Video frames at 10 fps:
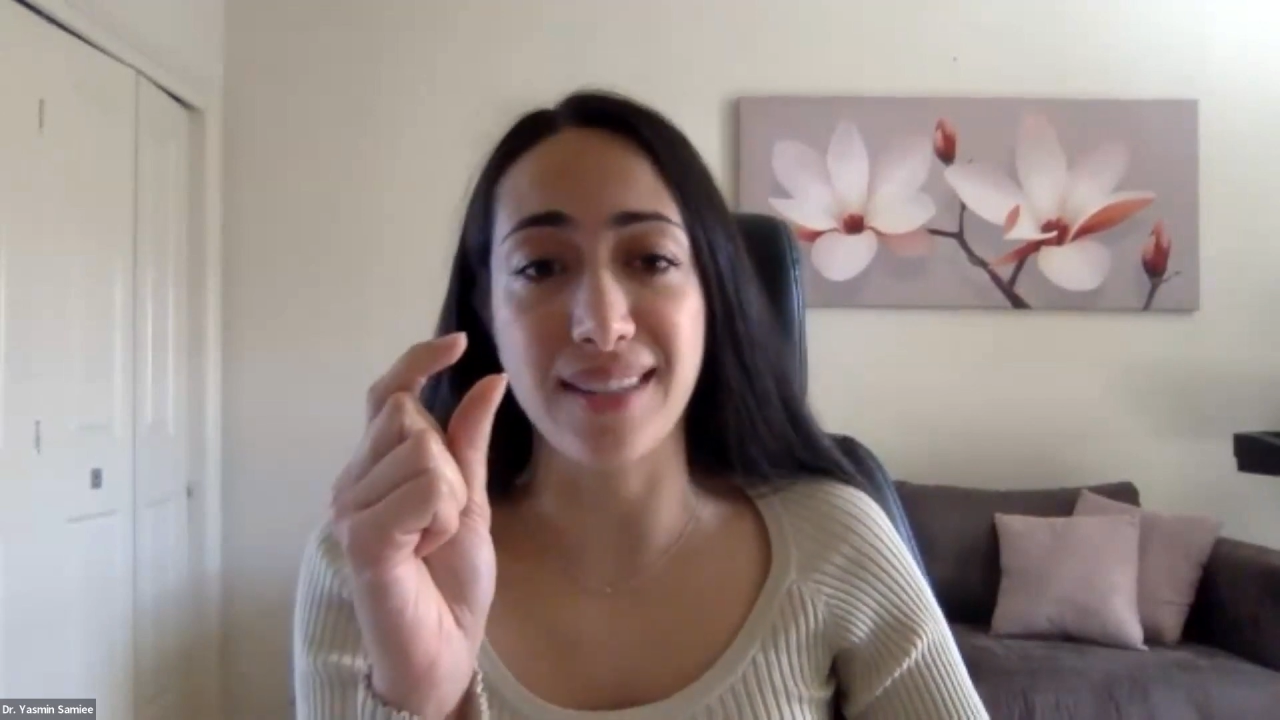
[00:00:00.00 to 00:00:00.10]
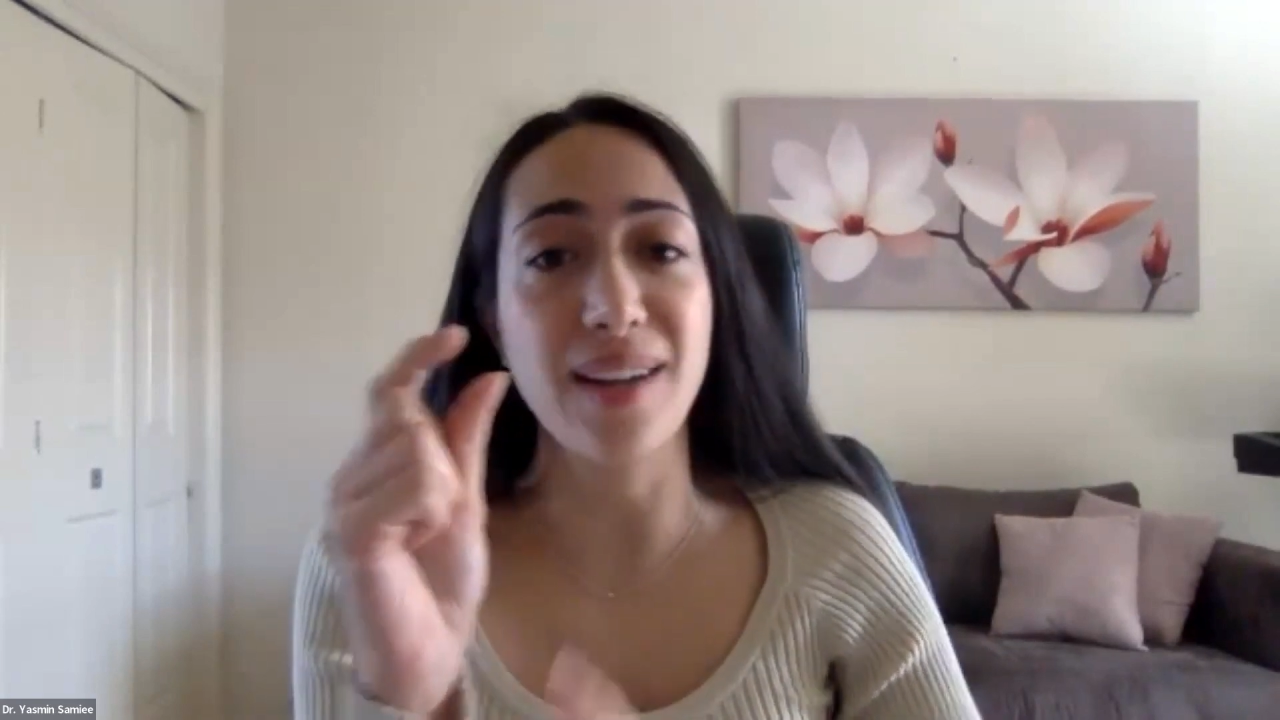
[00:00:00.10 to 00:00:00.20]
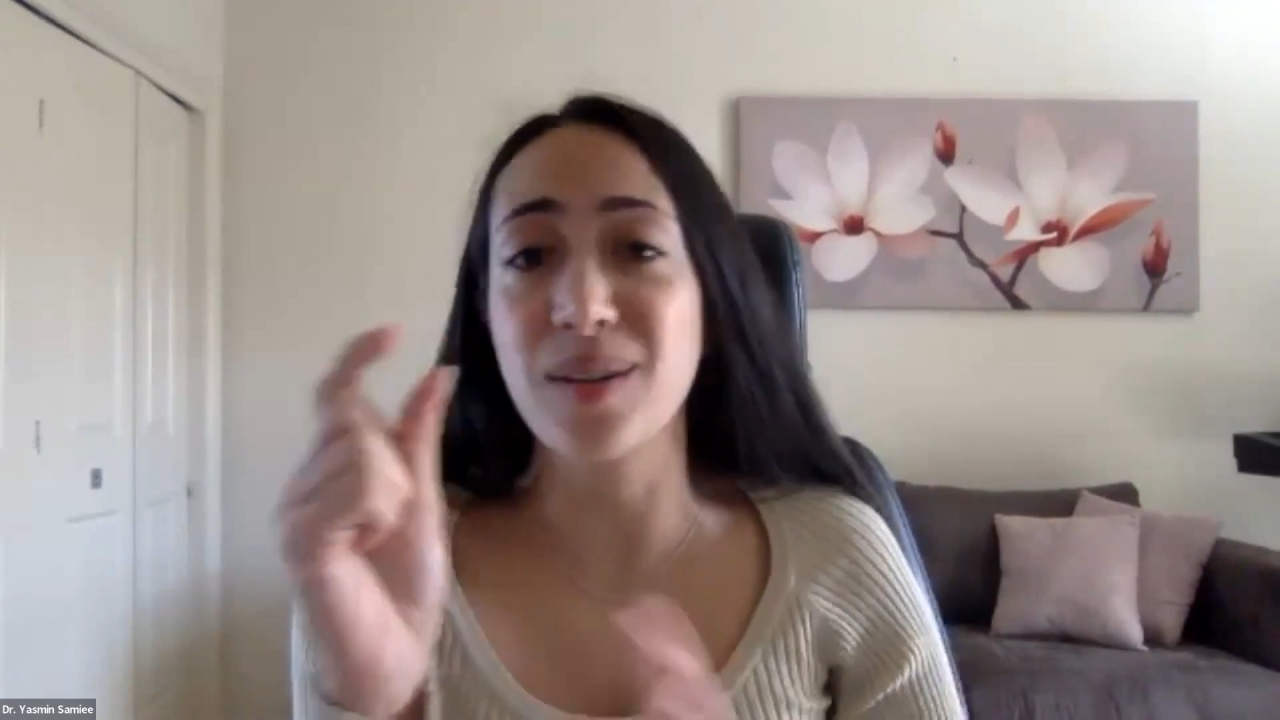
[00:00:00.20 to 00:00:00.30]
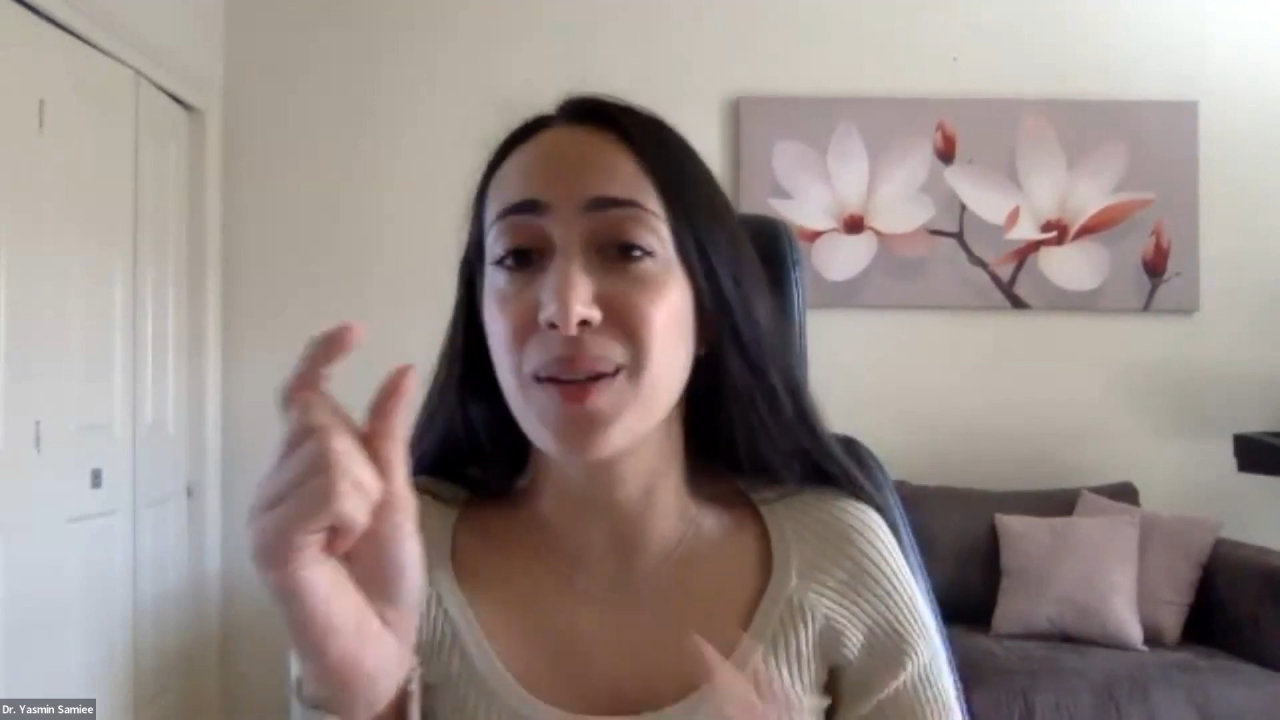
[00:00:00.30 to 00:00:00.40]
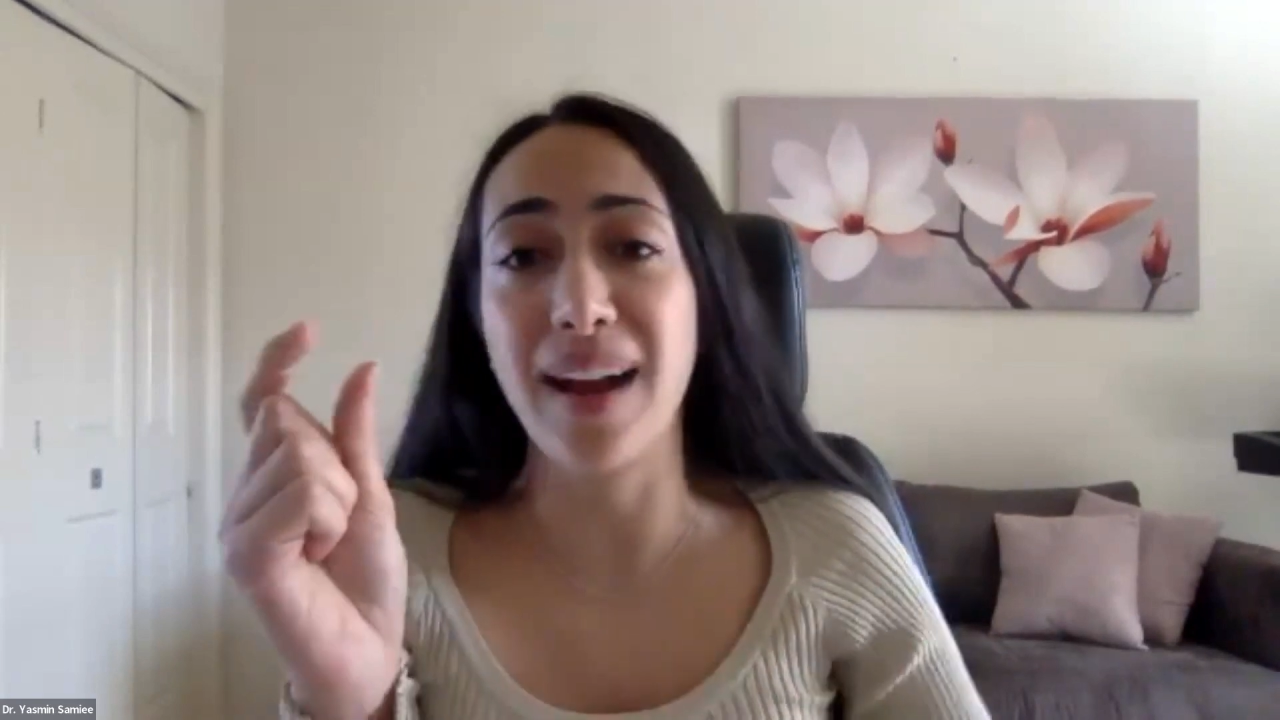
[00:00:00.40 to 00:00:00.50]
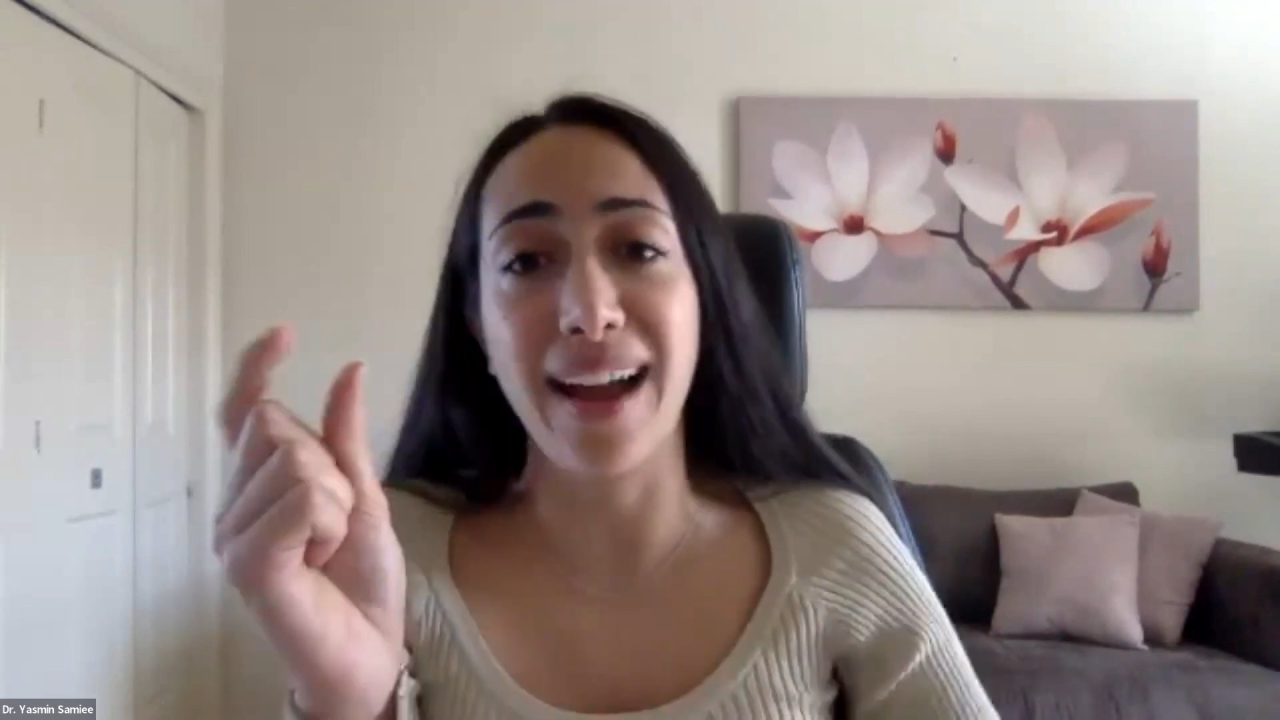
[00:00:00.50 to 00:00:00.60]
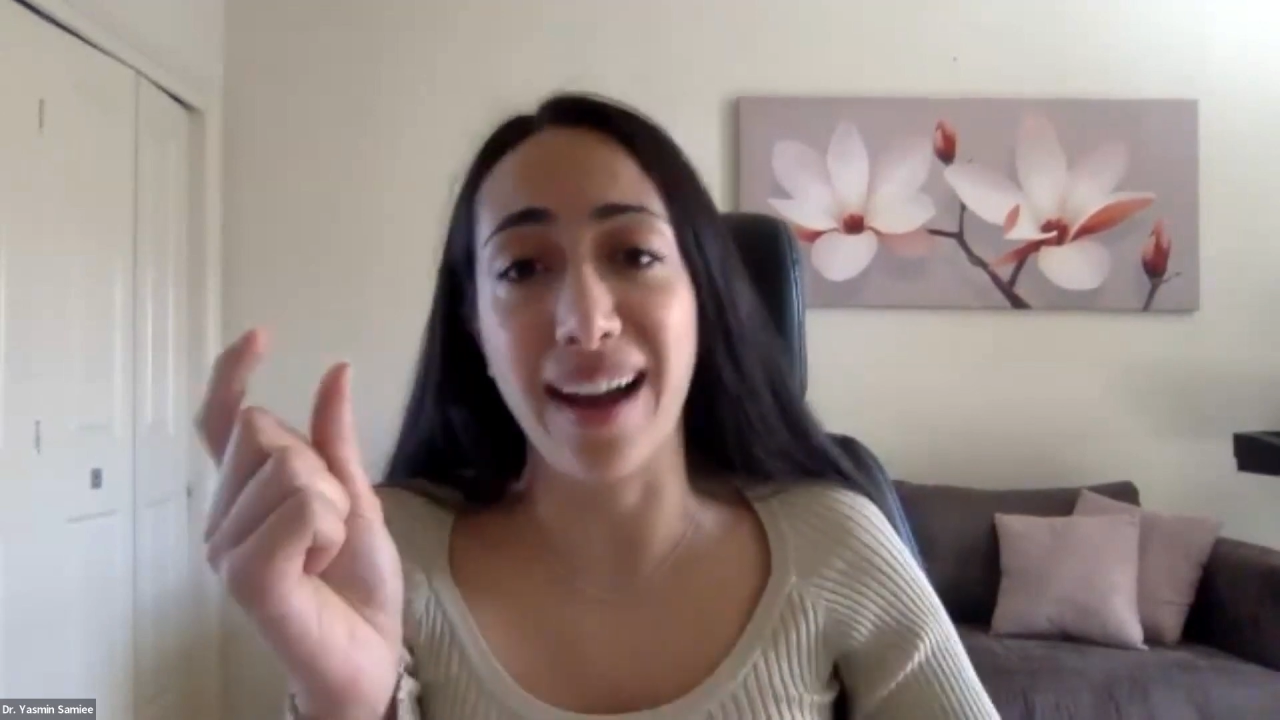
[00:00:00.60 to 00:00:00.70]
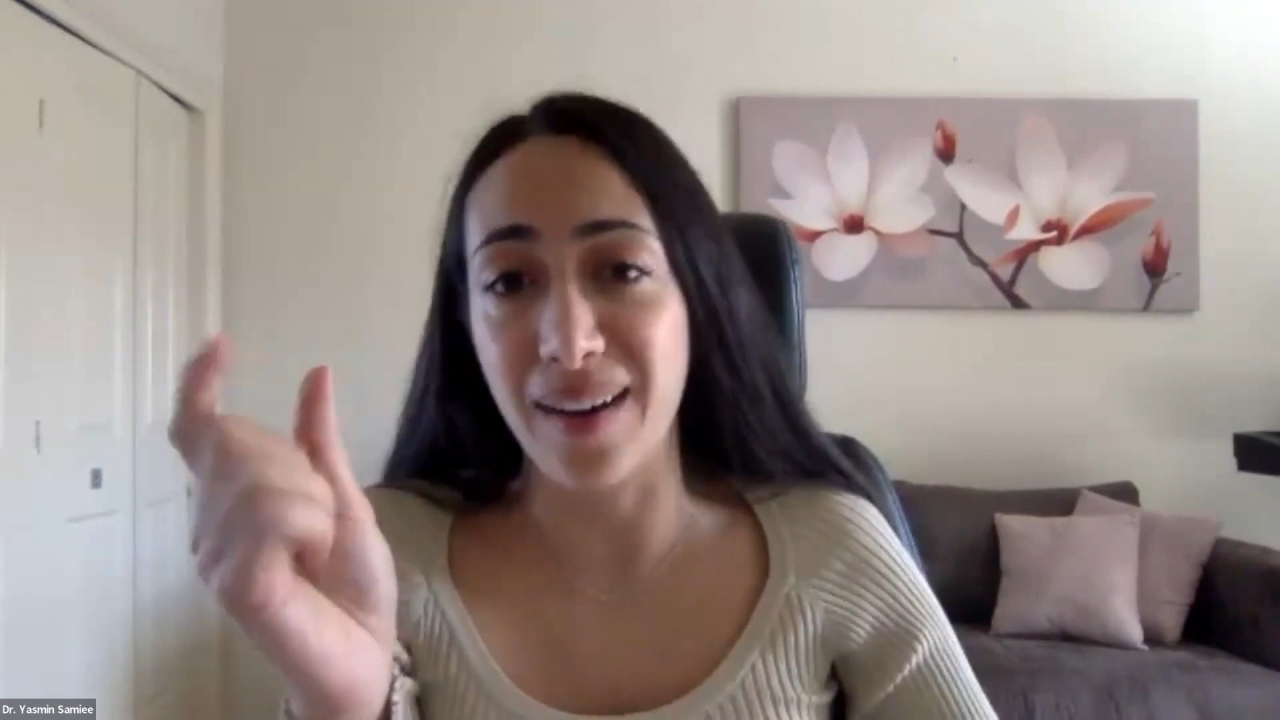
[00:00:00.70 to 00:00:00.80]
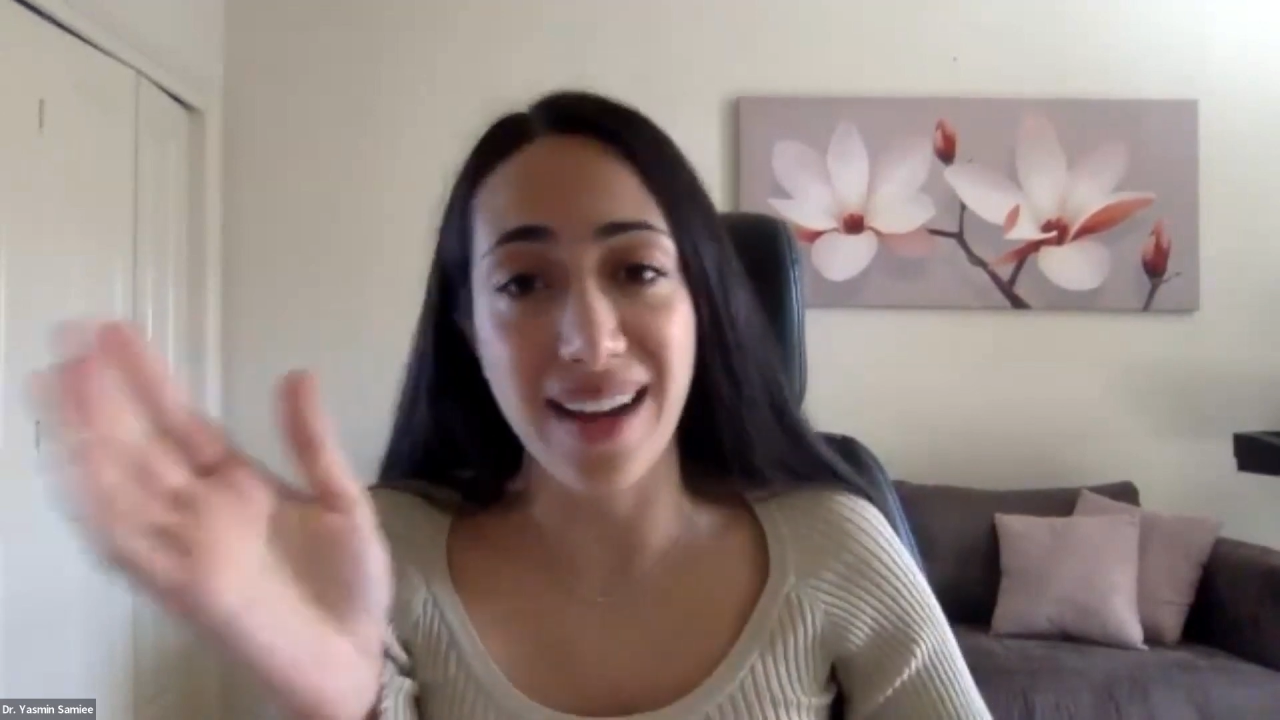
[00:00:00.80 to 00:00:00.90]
I don't know how.